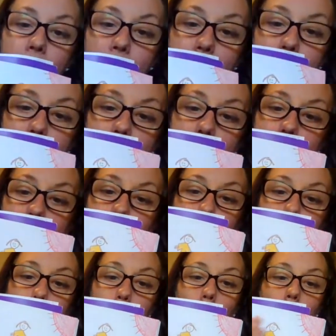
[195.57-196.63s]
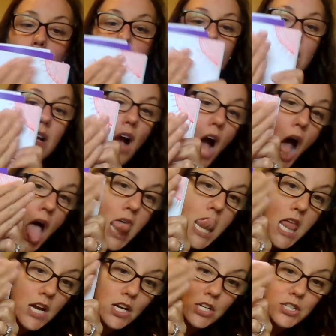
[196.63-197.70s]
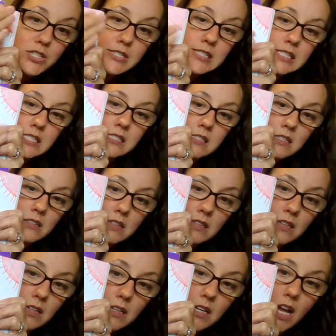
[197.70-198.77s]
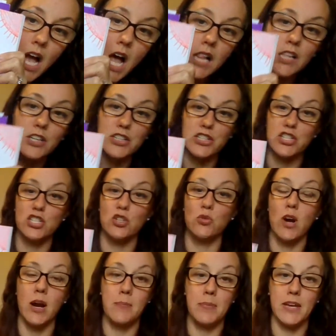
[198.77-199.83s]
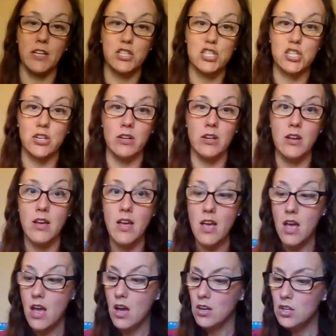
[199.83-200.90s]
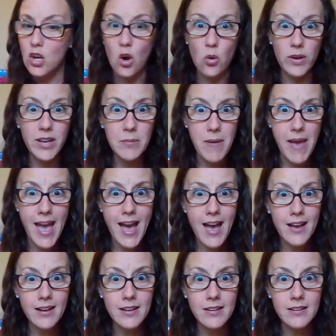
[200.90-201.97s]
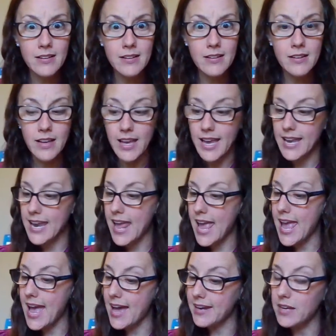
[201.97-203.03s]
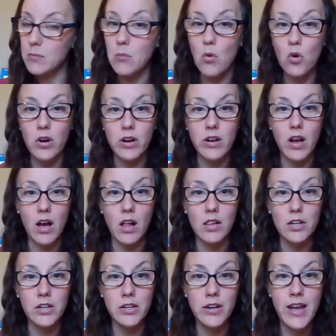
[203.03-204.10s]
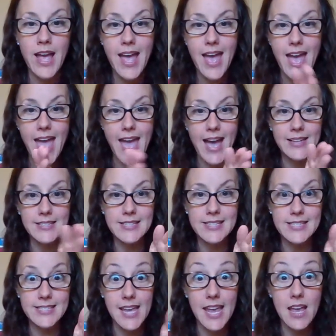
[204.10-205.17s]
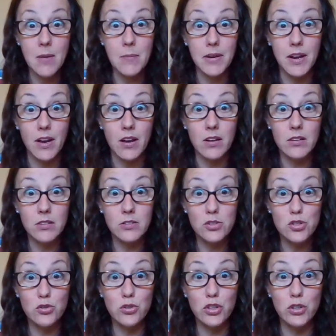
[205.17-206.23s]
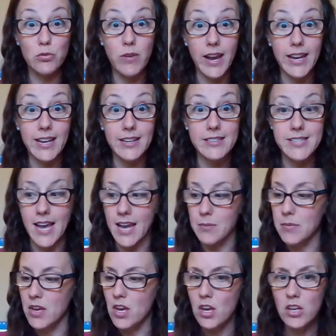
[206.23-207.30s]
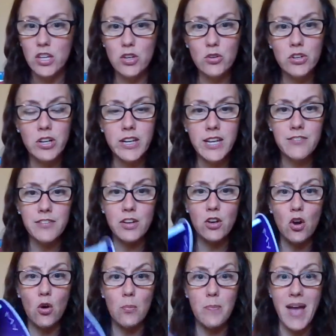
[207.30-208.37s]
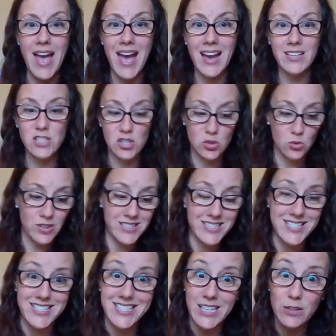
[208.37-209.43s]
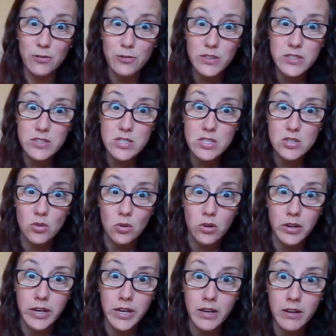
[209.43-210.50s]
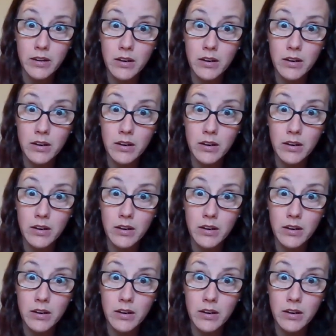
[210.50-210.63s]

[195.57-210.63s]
adding more colors to our picture. Going back and adding more color adds stamina to your writing time. You could even go back to a different story